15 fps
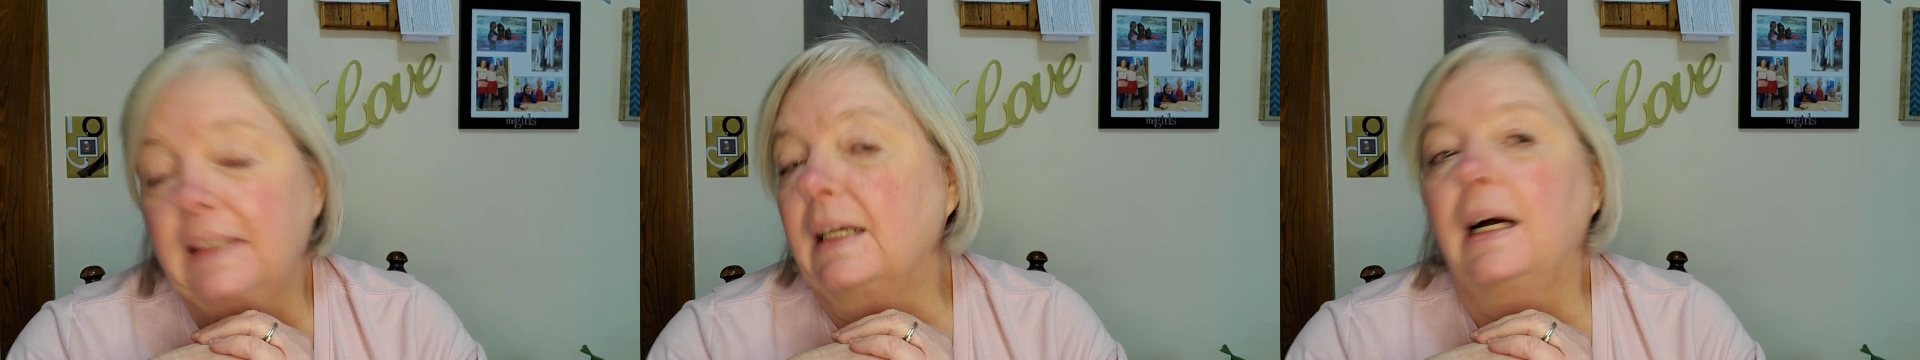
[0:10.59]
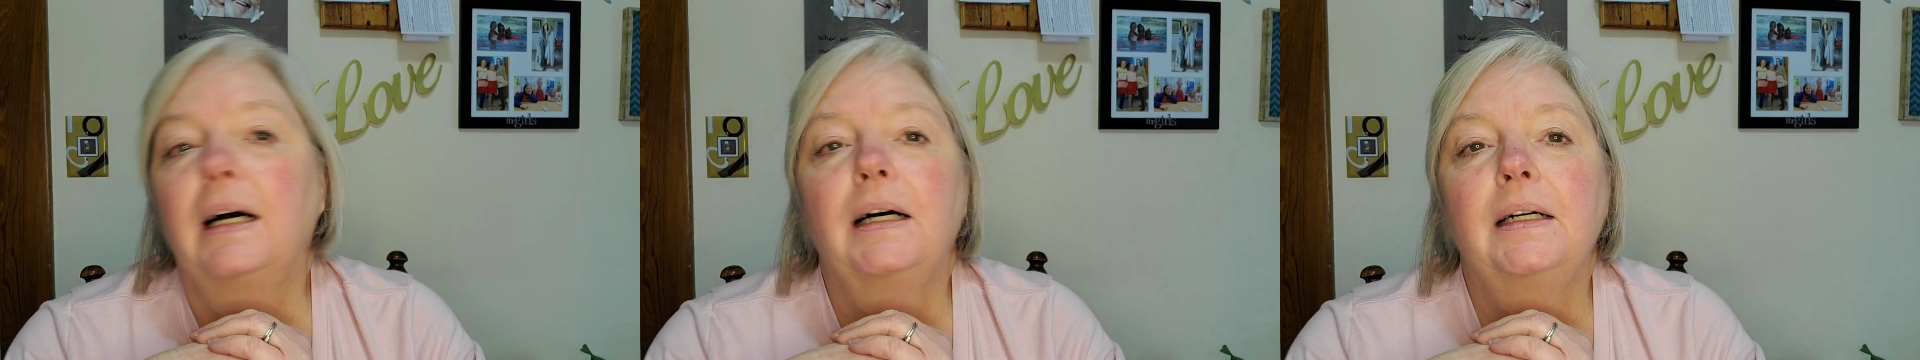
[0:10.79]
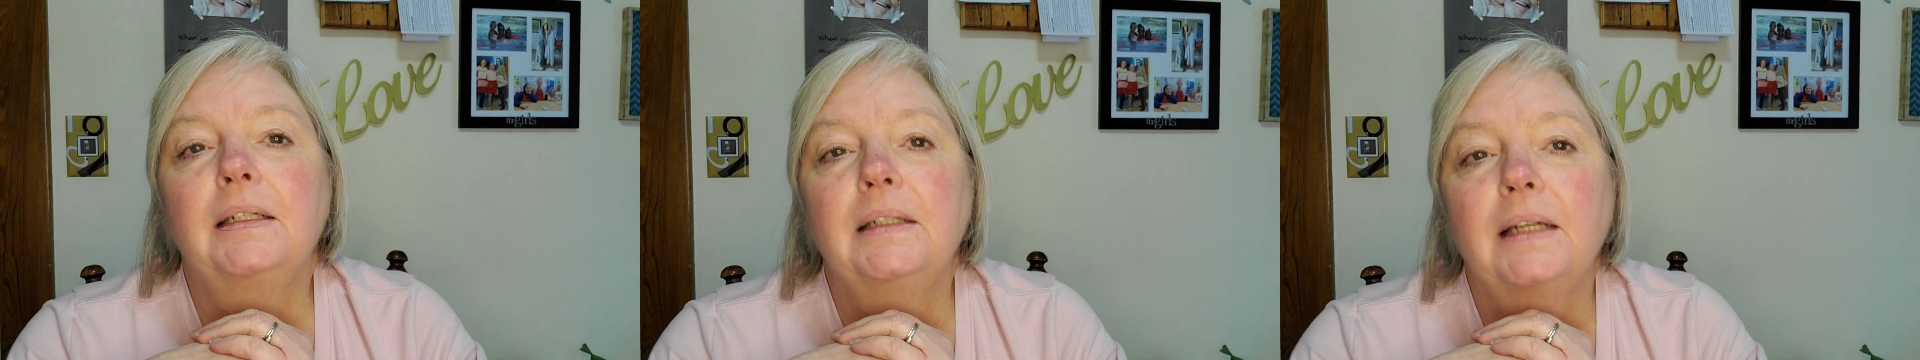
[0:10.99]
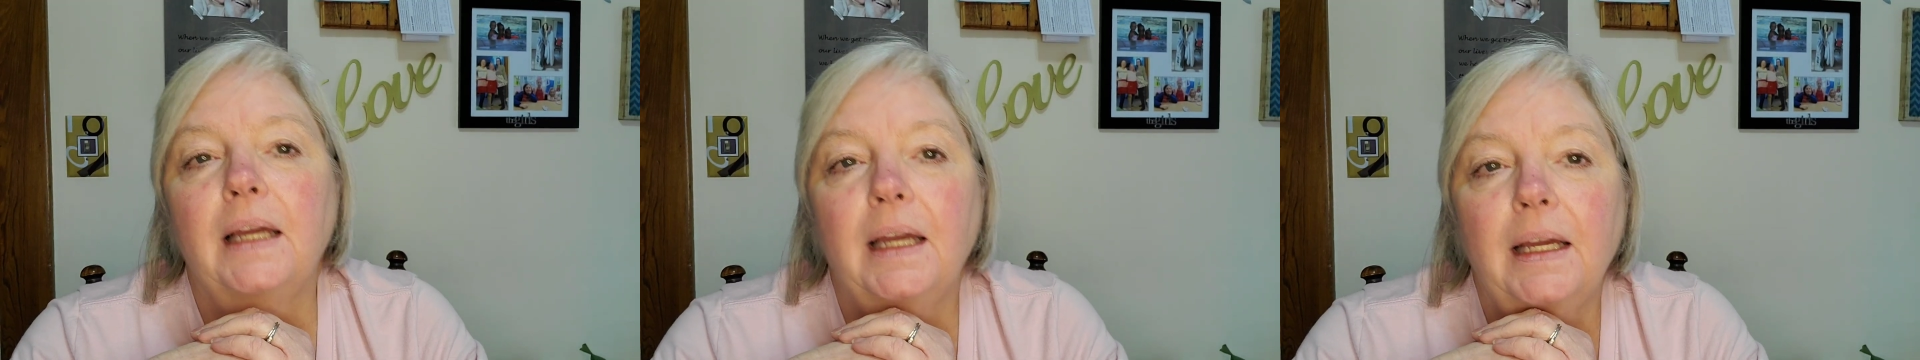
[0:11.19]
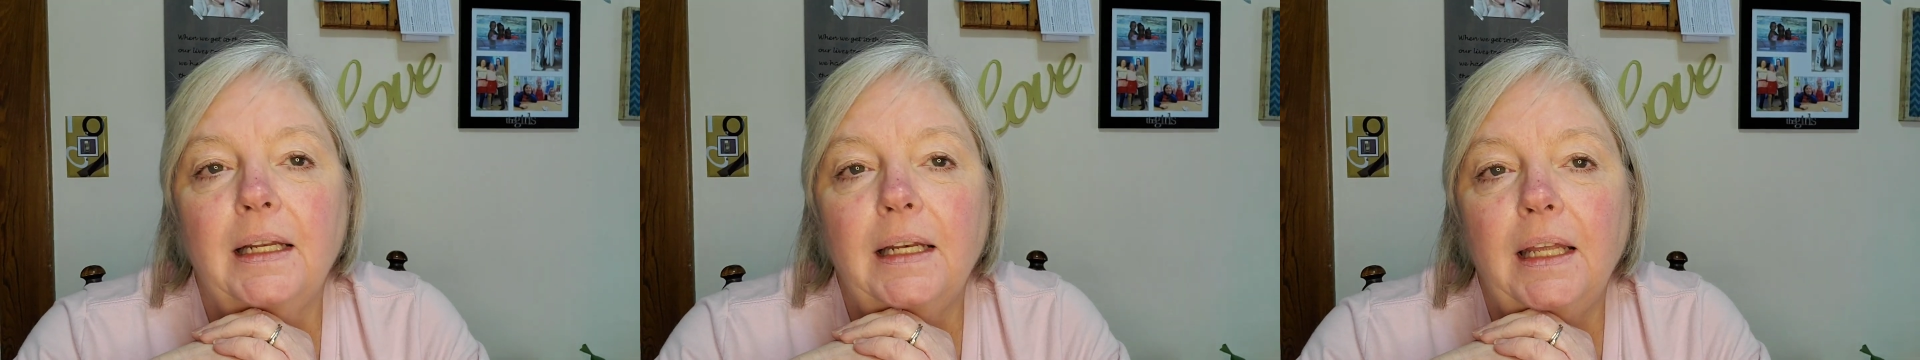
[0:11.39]
uh,
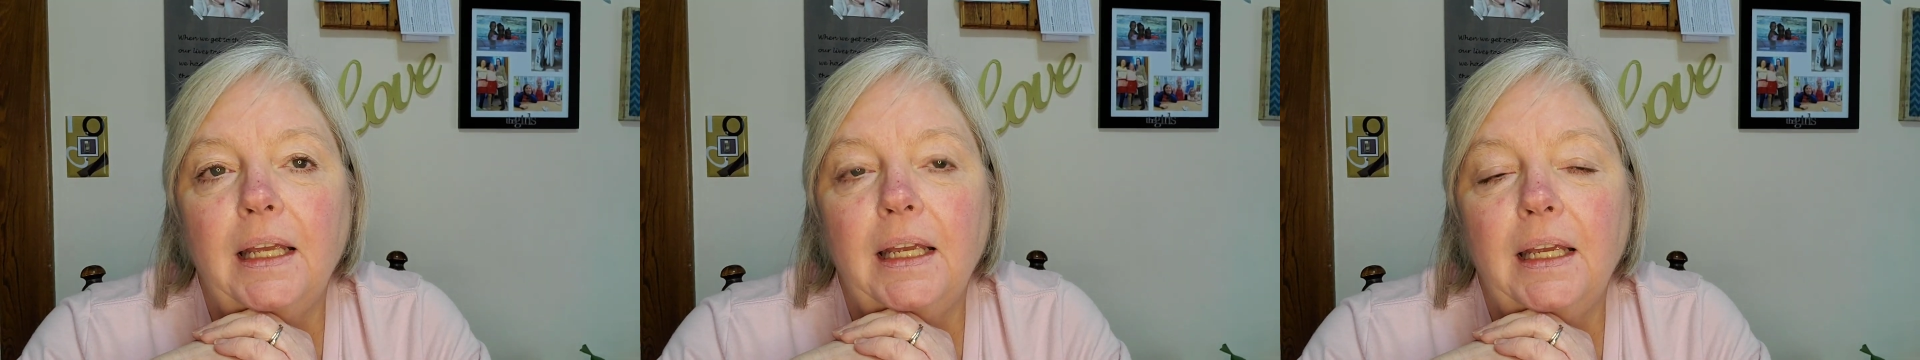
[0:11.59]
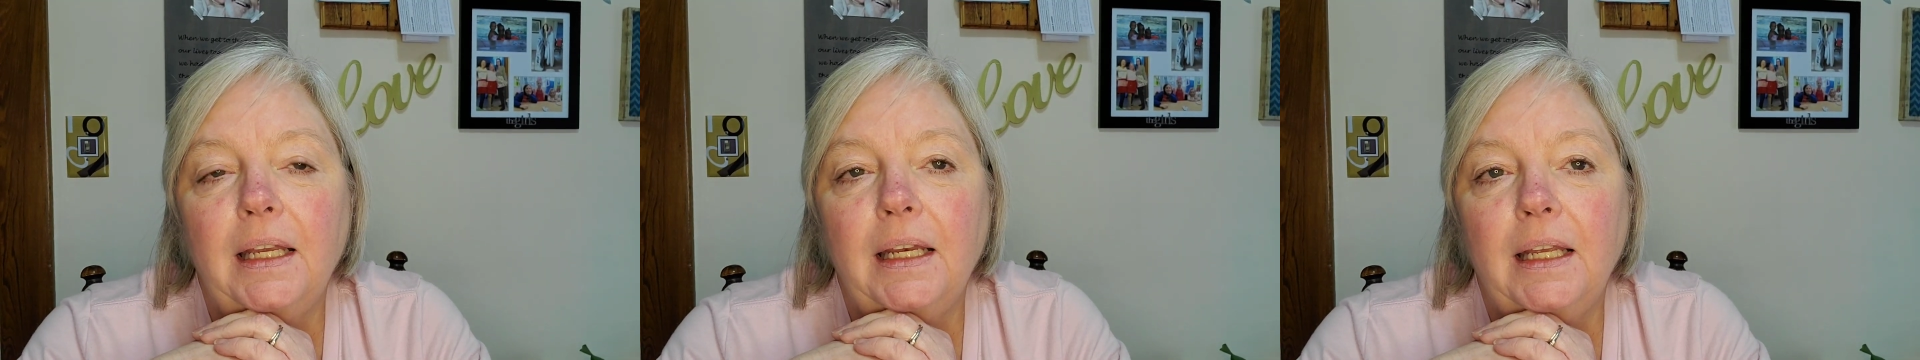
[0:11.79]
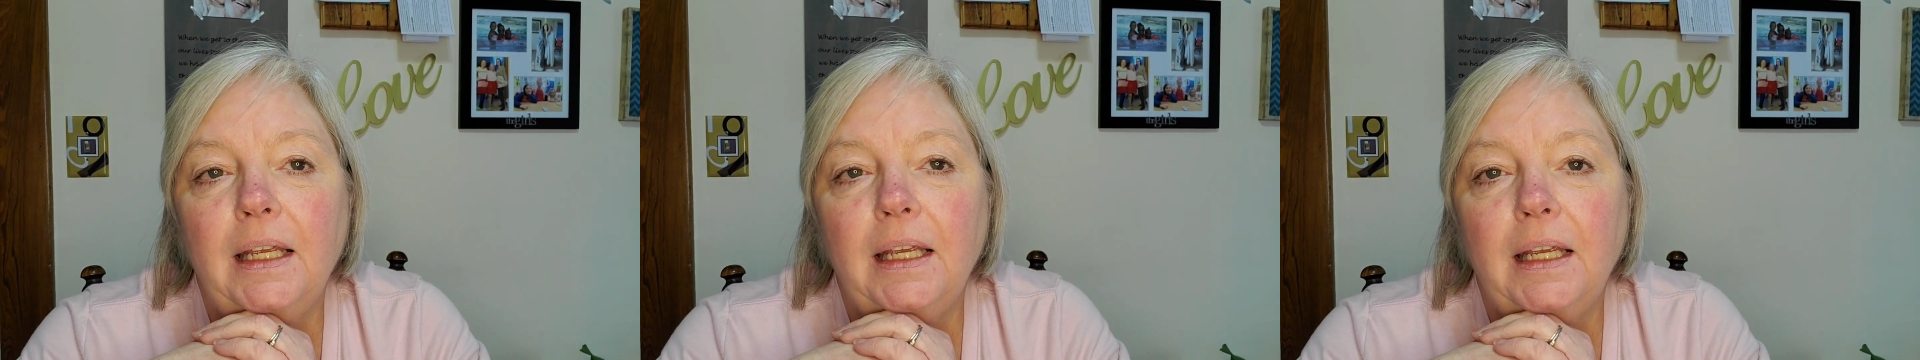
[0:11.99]
and it